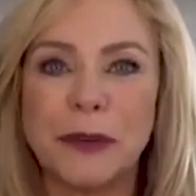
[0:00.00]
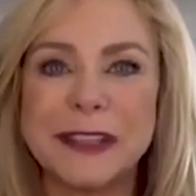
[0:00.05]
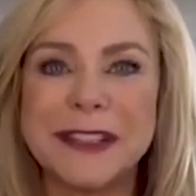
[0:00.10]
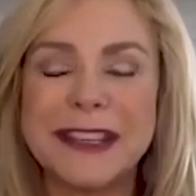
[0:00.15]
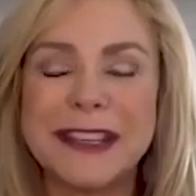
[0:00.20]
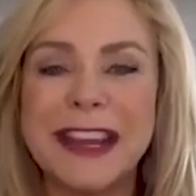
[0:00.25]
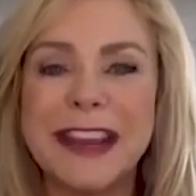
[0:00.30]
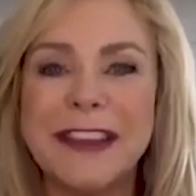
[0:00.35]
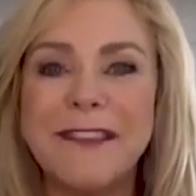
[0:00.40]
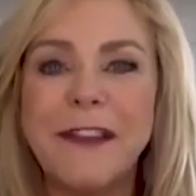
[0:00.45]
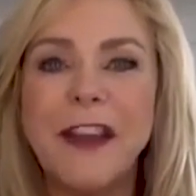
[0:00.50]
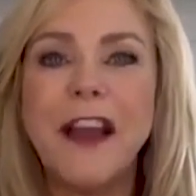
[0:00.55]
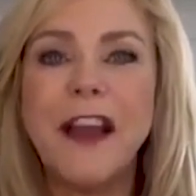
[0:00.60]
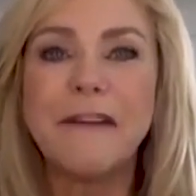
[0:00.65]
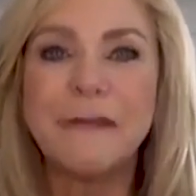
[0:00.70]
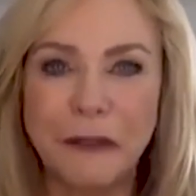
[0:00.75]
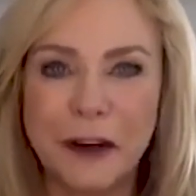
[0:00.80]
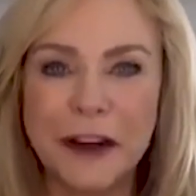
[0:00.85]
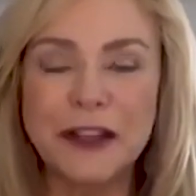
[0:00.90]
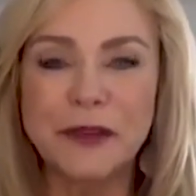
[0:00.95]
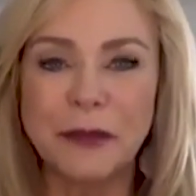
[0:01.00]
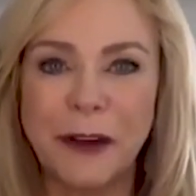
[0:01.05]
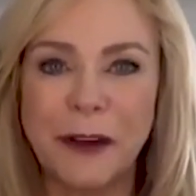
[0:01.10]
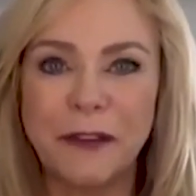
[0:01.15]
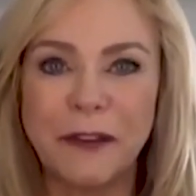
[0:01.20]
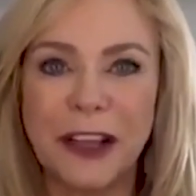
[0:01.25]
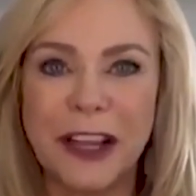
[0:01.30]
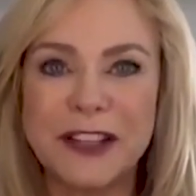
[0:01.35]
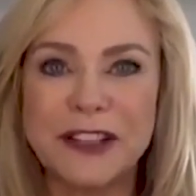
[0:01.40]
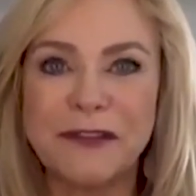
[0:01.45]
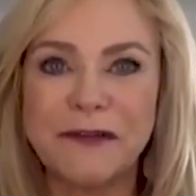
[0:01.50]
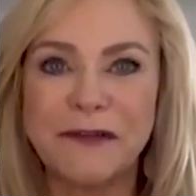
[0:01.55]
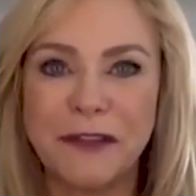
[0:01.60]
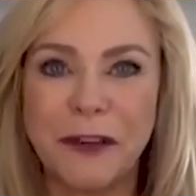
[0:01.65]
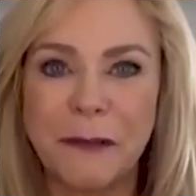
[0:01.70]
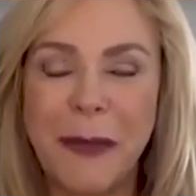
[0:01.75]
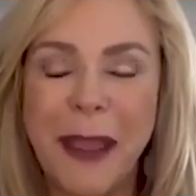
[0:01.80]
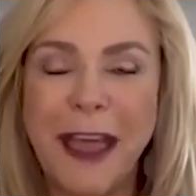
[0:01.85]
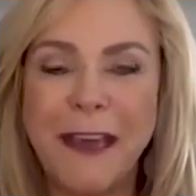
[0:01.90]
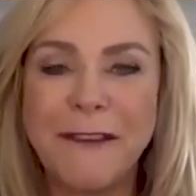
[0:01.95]
receive fresh revelation
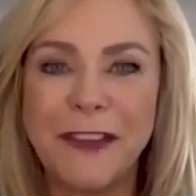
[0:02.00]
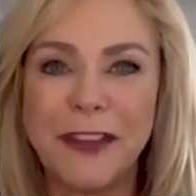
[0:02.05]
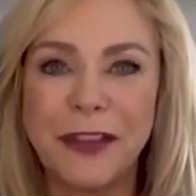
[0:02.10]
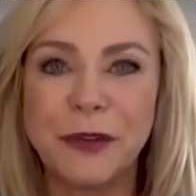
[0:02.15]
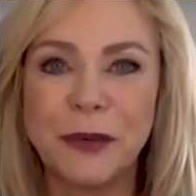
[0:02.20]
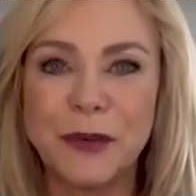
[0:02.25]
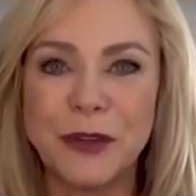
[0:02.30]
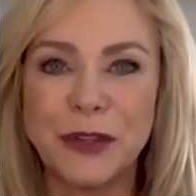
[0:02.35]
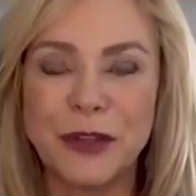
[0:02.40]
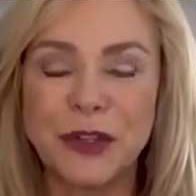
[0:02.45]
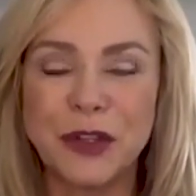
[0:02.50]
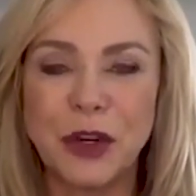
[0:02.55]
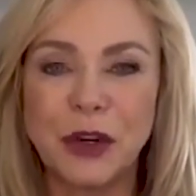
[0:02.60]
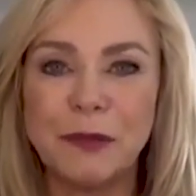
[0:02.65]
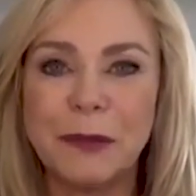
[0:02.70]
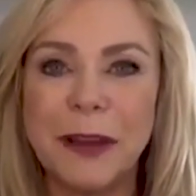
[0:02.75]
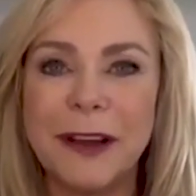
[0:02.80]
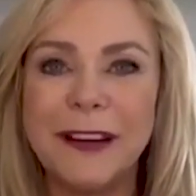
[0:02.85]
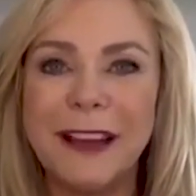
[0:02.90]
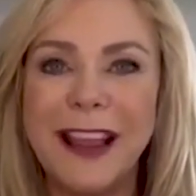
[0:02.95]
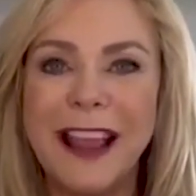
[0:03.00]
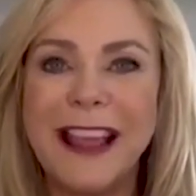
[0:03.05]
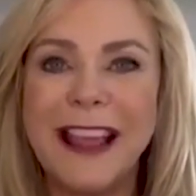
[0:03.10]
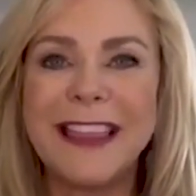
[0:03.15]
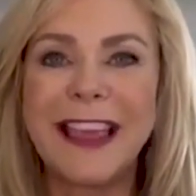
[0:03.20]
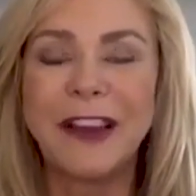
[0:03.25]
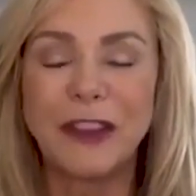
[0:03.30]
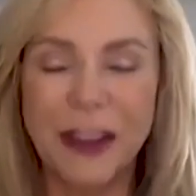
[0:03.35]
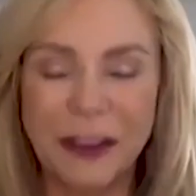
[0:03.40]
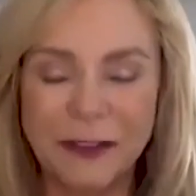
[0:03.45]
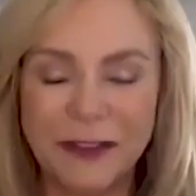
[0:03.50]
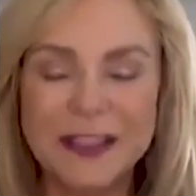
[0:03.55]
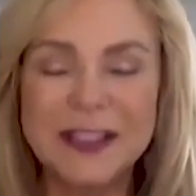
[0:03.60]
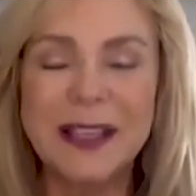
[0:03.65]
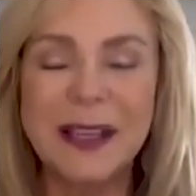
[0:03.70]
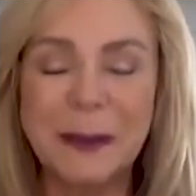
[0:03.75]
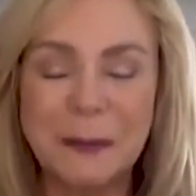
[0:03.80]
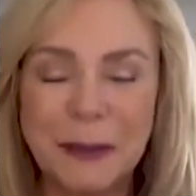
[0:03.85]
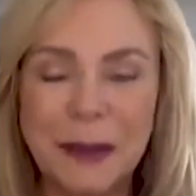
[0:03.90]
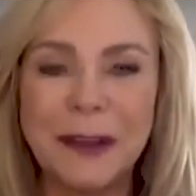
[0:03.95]
from heaven through discernment that'll give
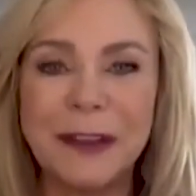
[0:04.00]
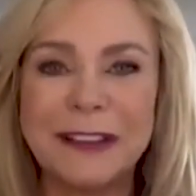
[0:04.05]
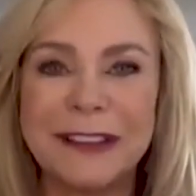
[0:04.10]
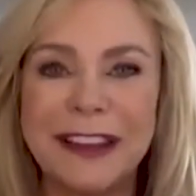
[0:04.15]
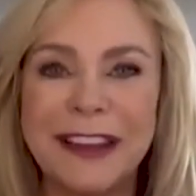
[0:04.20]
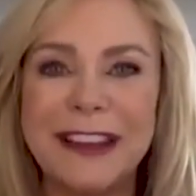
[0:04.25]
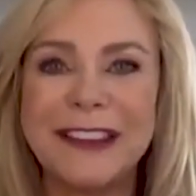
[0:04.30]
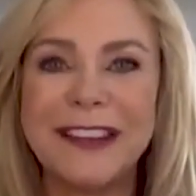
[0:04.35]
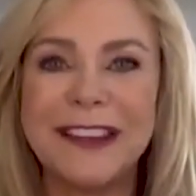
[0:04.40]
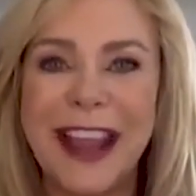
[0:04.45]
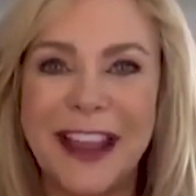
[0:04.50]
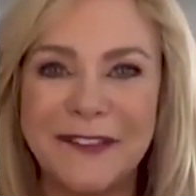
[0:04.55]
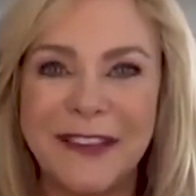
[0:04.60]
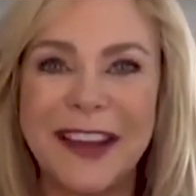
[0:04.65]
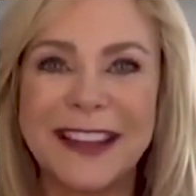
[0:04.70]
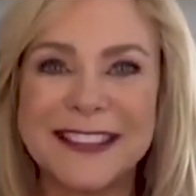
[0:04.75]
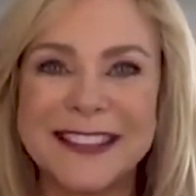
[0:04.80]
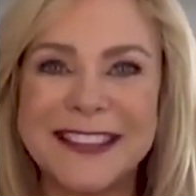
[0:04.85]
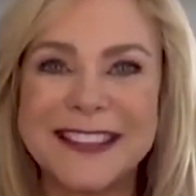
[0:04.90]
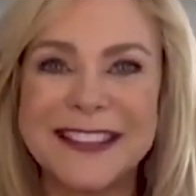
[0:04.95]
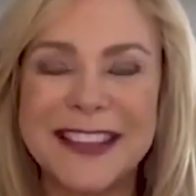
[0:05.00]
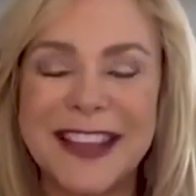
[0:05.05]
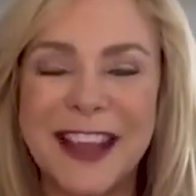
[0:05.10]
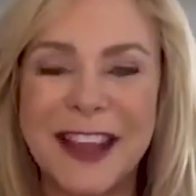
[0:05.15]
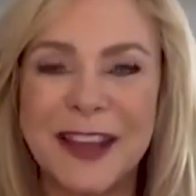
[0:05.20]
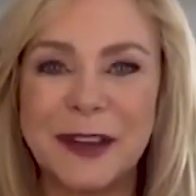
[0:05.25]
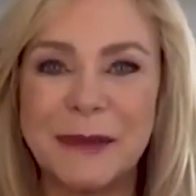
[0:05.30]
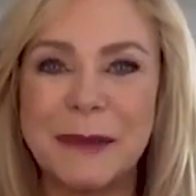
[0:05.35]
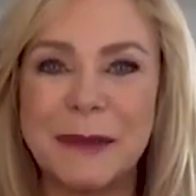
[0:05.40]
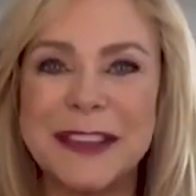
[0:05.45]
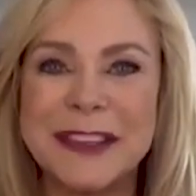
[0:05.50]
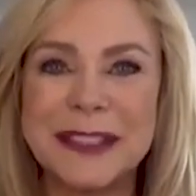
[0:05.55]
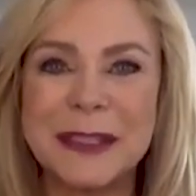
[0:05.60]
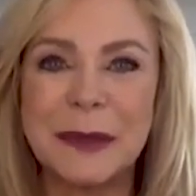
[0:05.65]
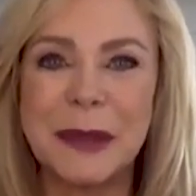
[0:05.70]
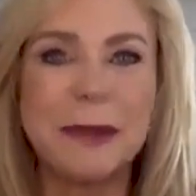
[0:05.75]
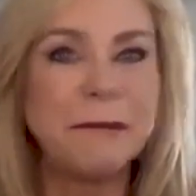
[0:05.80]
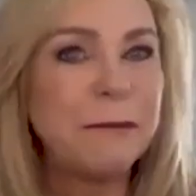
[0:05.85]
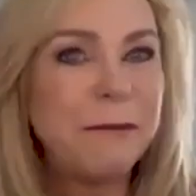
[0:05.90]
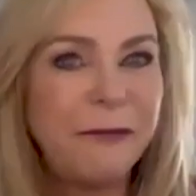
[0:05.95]
us an ability to advance his kingdom in
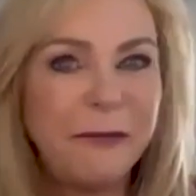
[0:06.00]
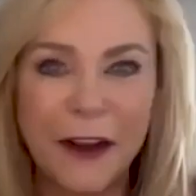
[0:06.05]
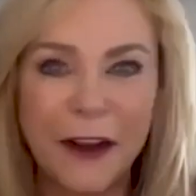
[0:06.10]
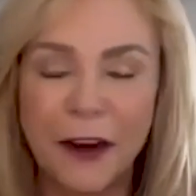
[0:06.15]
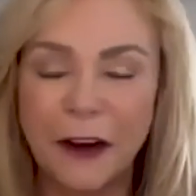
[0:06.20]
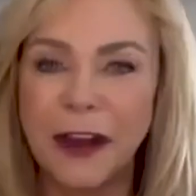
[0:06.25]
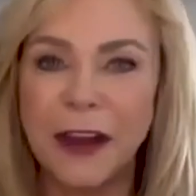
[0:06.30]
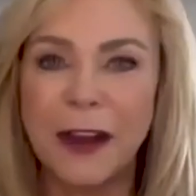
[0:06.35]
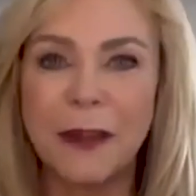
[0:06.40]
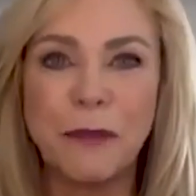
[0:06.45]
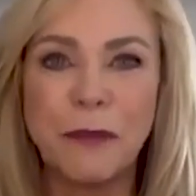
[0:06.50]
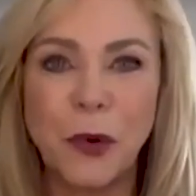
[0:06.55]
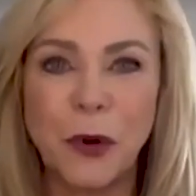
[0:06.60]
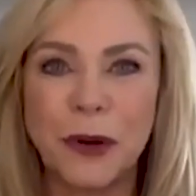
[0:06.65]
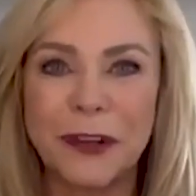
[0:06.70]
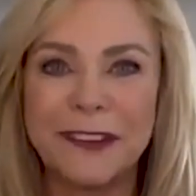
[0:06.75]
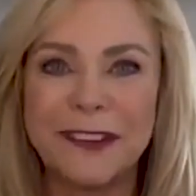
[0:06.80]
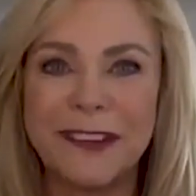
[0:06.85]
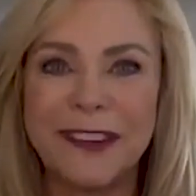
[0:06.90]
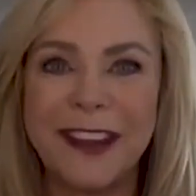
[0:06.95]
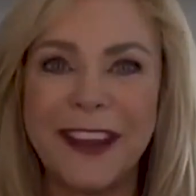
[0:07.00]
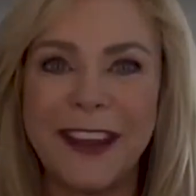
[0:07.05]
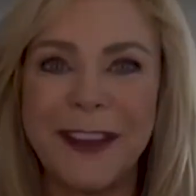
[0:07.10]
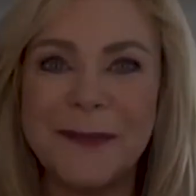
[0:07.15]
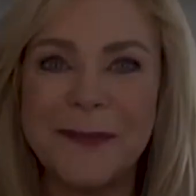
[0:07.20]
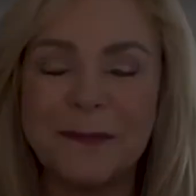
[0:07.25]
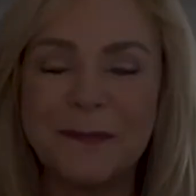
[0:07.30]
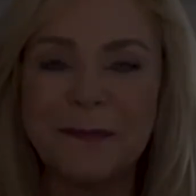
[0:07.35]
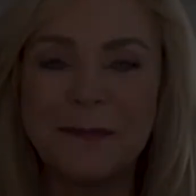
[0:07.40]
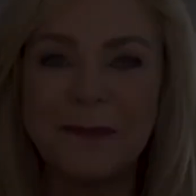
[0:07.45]
this very important day.